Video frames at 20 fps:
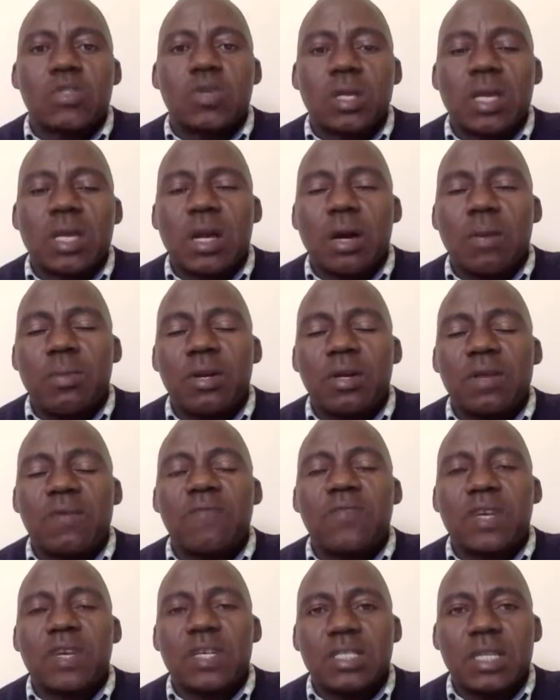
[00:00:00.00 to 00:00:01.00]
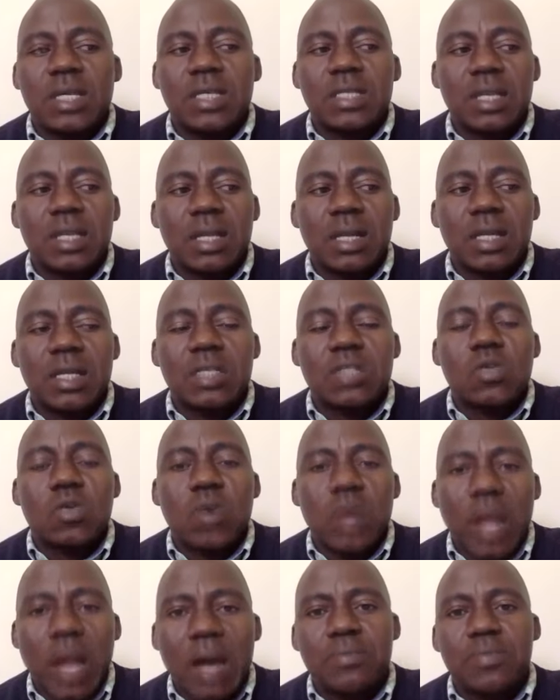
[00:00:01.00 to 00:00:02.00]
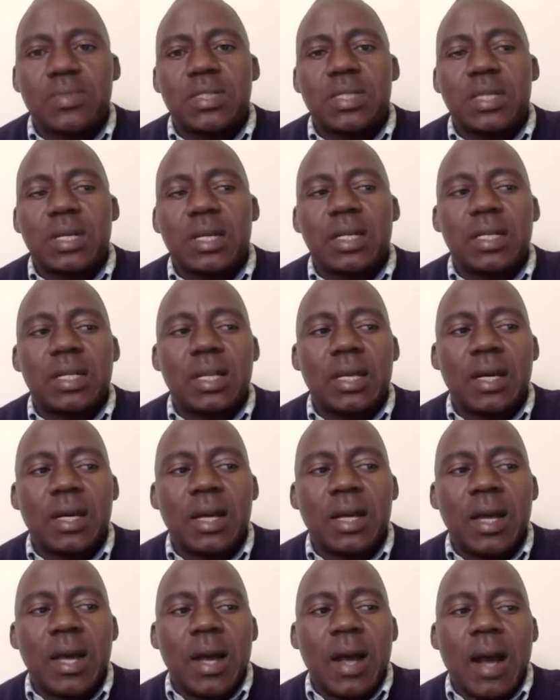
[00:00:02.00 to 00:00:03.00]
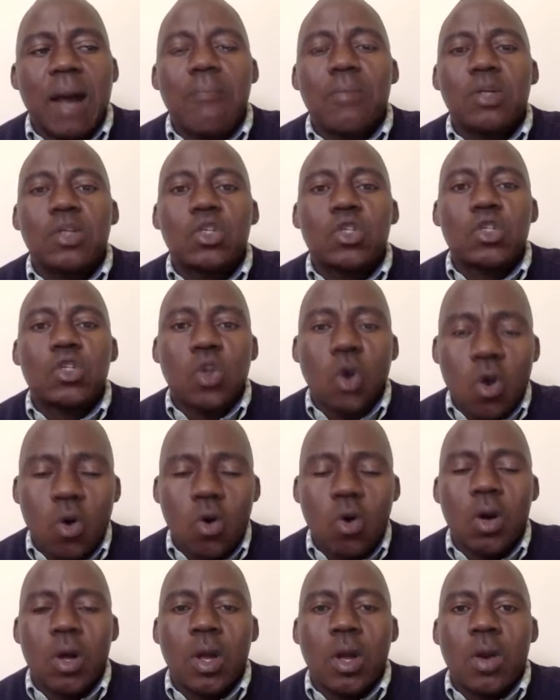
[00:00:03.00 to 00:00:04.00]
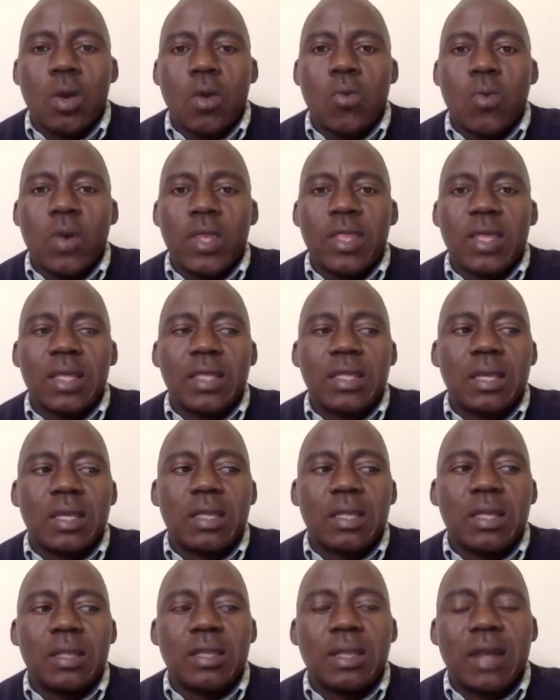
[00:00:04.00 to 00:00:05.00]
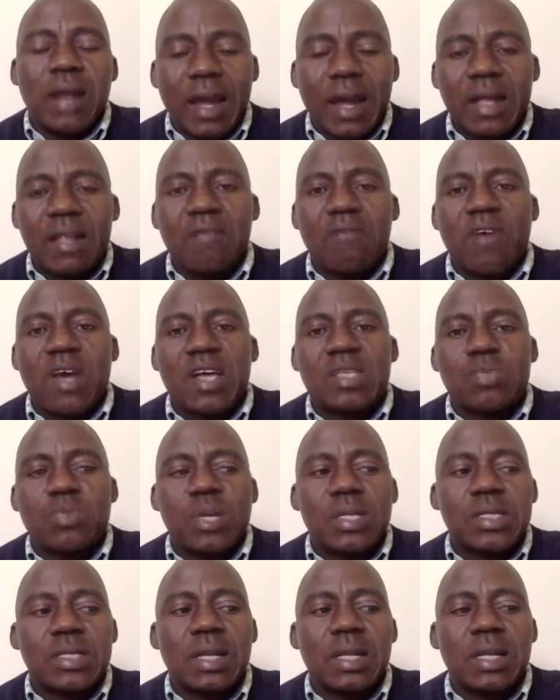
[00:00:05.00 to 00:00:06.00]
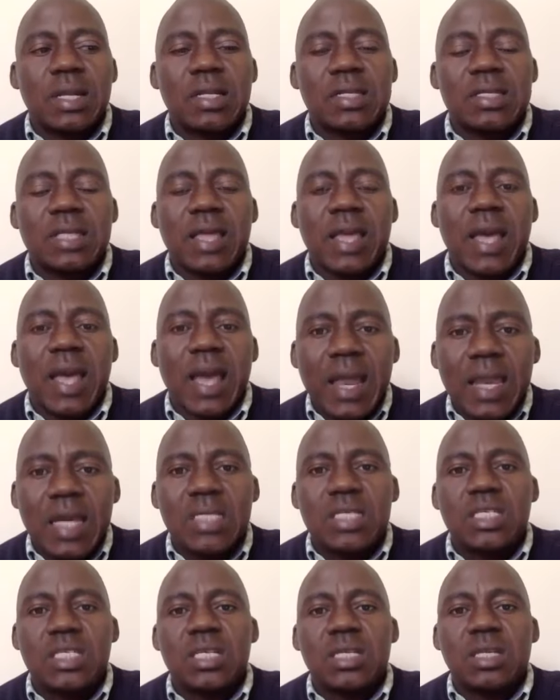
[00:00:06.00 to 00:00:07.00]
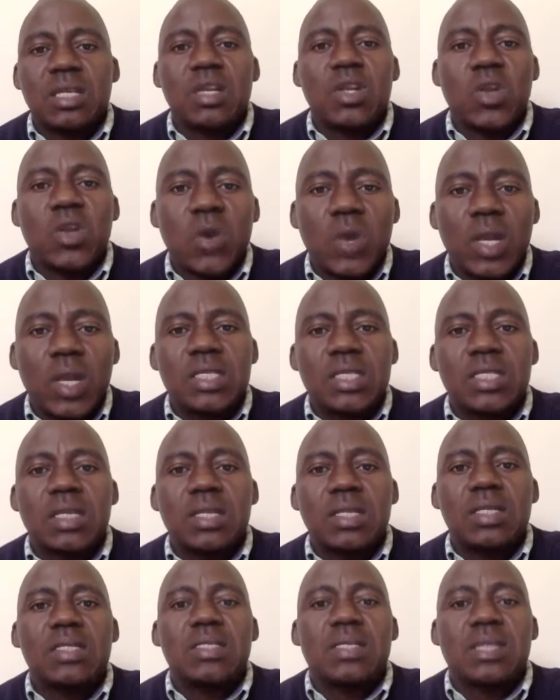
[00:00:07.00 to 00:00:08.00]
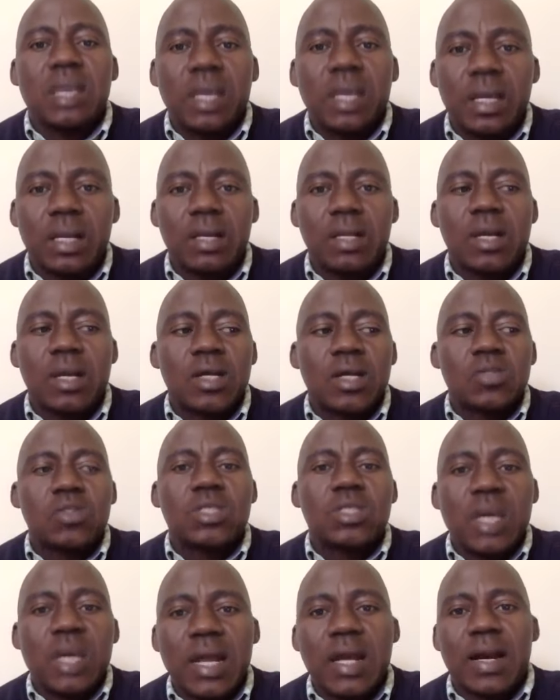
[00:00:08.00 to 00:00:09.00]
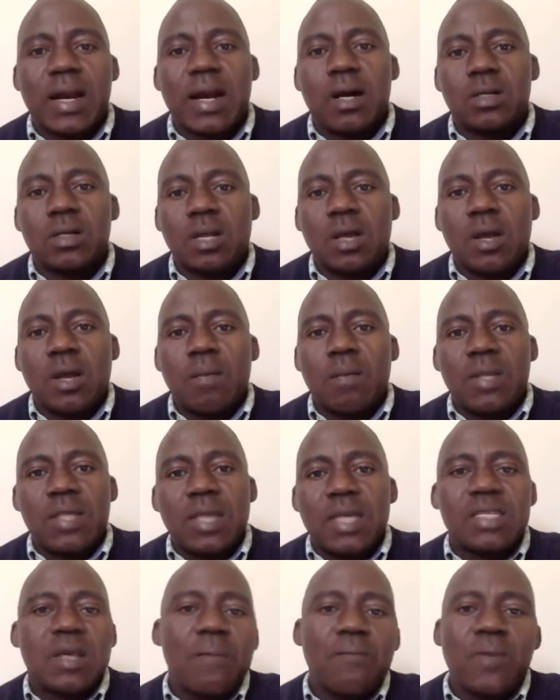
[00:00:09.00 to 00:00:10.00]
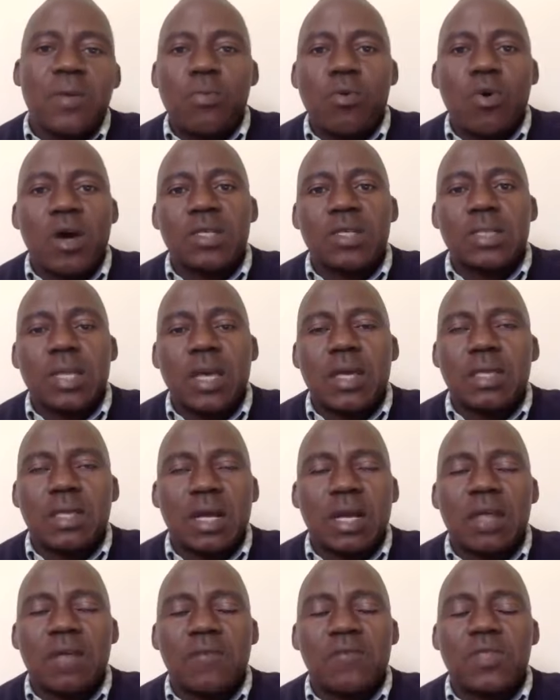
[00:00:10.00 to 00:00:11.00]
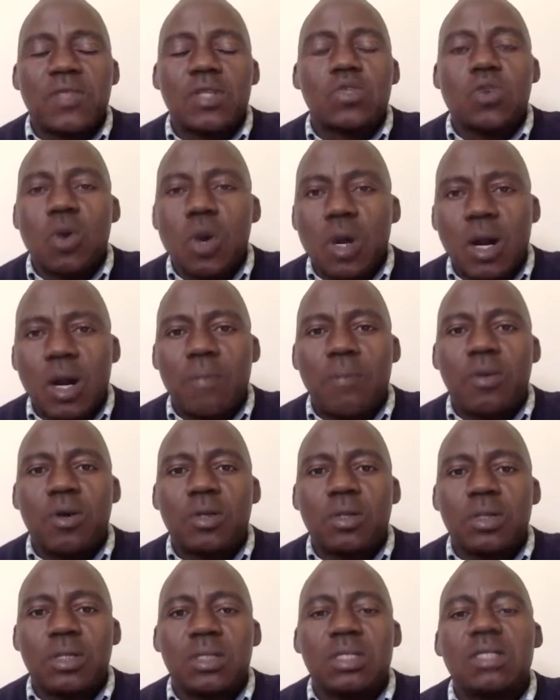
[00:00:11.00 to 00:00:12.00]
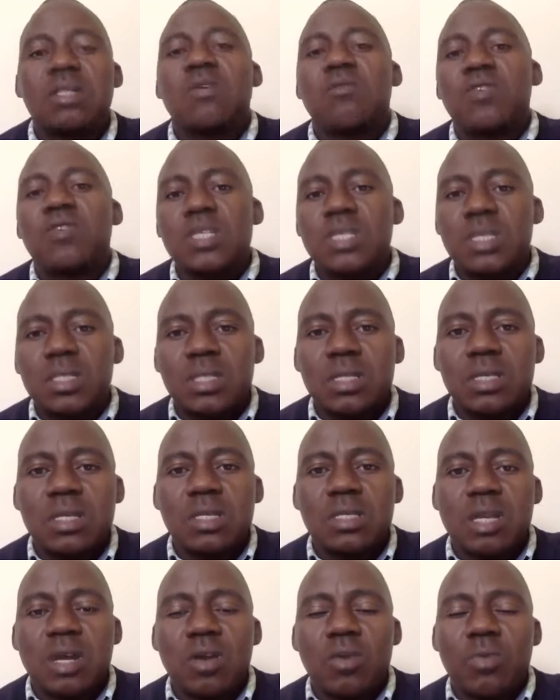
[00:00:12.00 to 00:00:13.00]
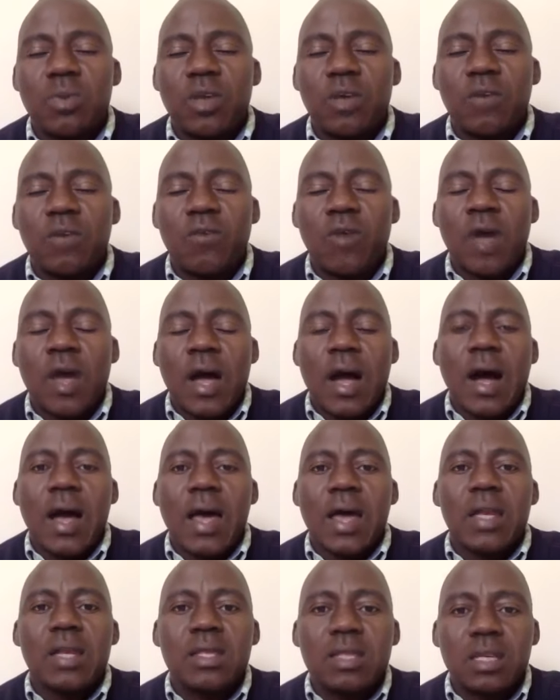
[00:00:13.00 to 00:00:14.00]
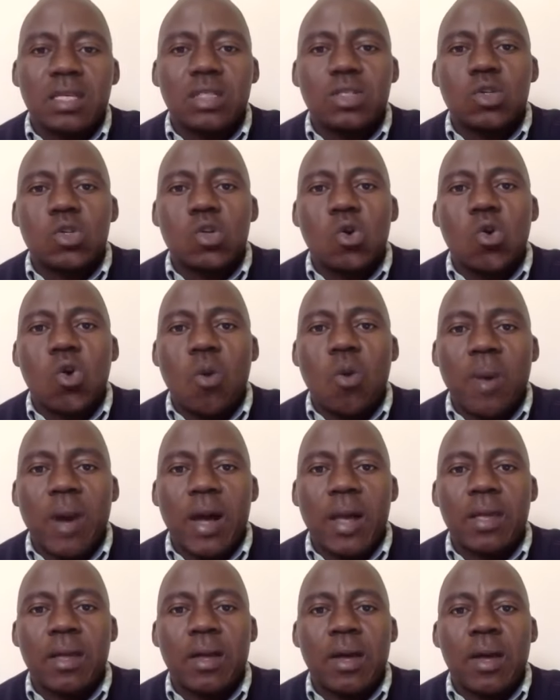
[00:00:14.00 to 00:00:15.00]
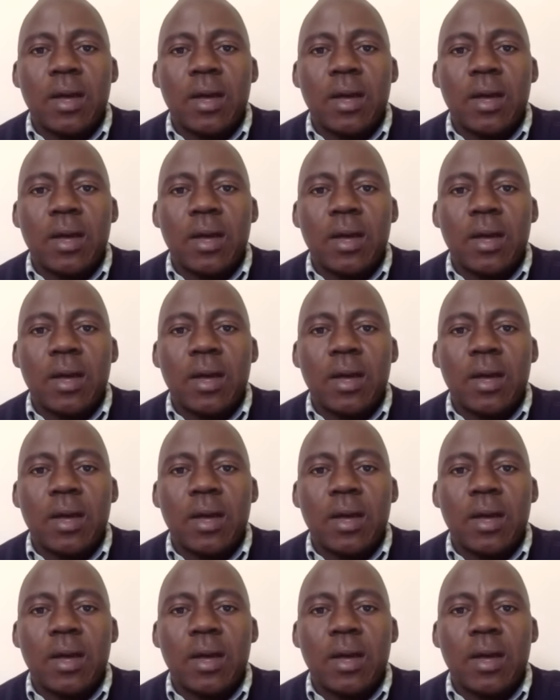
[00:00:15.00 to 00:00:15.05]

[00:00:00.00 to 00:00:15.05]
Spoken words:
talking about infrastructure that has collapsed, and I'm not sure whether the current vice president has the energy, the knowledge, and the zeal to turn around. But there are some people who are saying that if they talk about the divisions in ZANU-PF are anything to go by,